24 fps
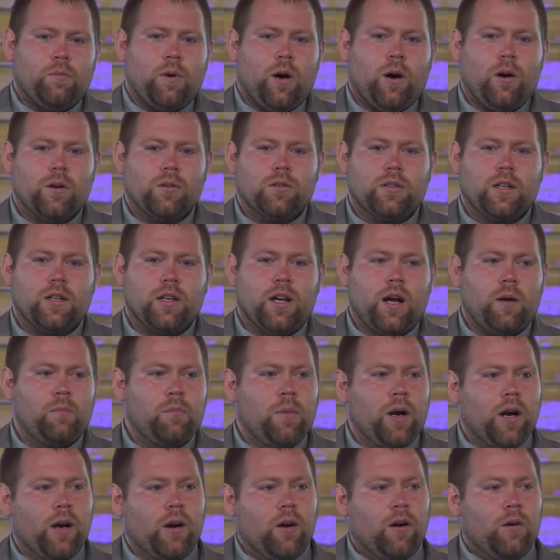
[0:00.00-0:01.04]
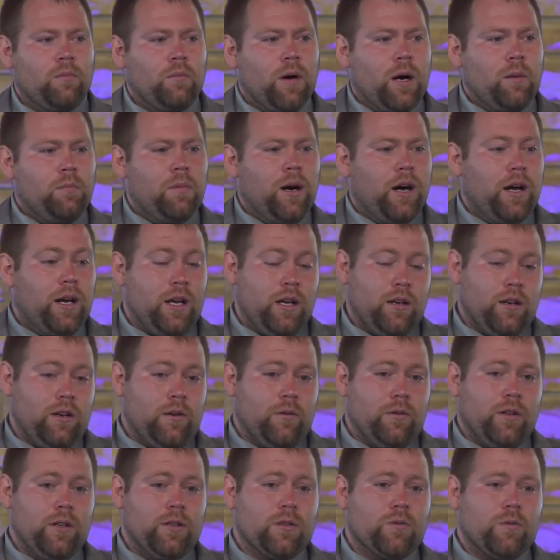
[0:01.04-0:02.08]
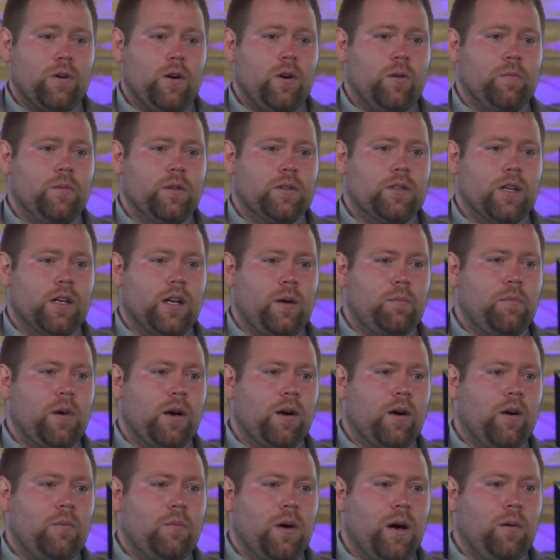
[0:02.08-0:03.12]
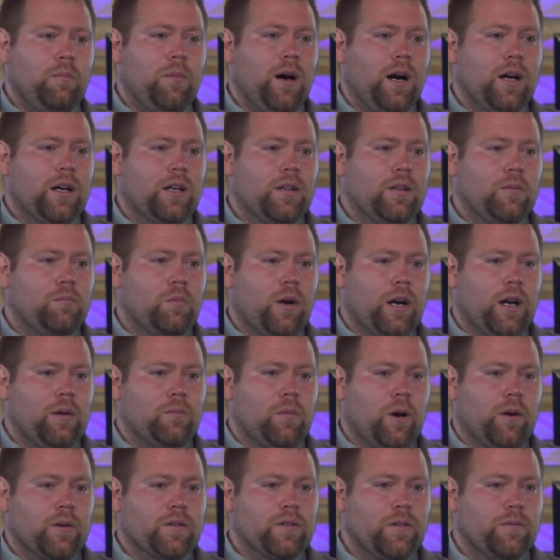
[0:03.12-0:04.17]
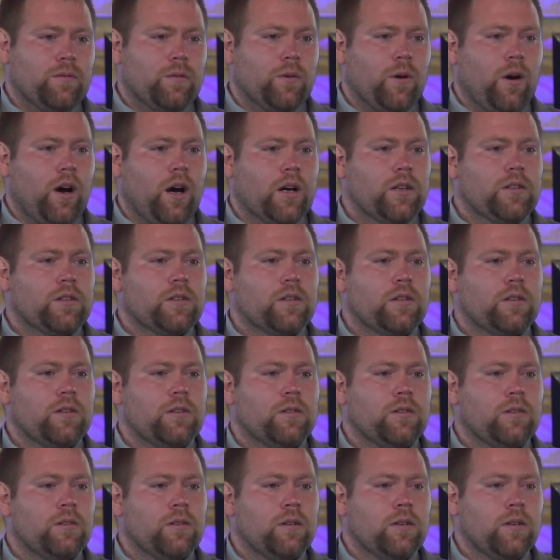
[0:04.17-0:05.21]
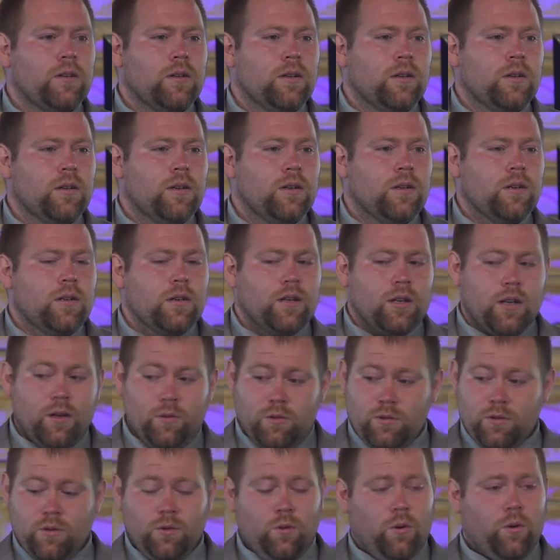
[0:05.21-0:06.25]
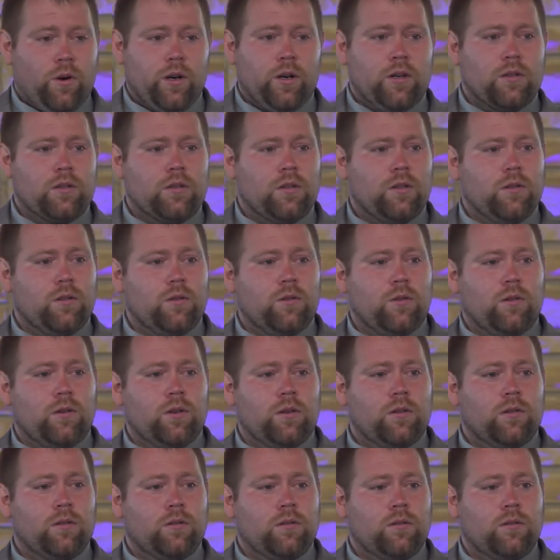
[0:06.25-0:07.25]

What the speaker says: Paul said, I bear on my body, he could have disrobed and said, I bear on my body the brand marks of Christ. It was glorious to the Lord.